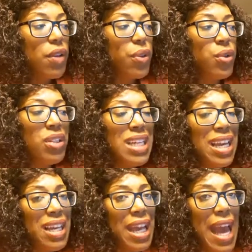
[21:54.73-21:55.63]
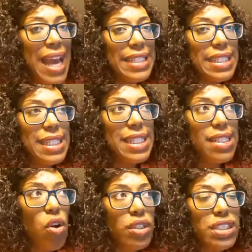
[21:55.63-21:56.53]
through your day-to-day actions
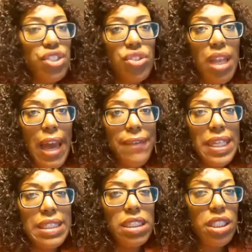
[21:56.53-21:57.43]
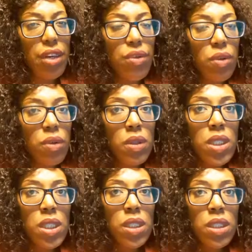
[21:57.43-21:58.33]
or just your life in general?
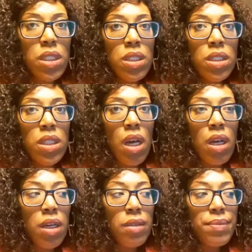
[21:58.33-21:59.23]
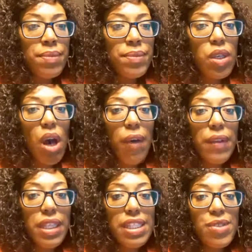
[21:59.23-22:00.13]
So
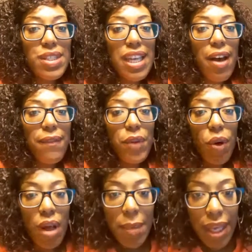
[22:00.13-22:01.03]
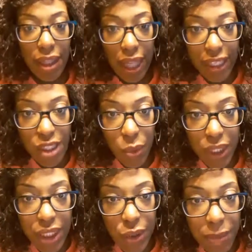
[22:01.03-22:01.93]
hopefully this was helpful. I'm at like
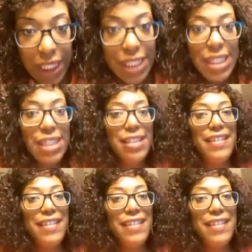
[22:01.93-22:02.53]
22 minutes.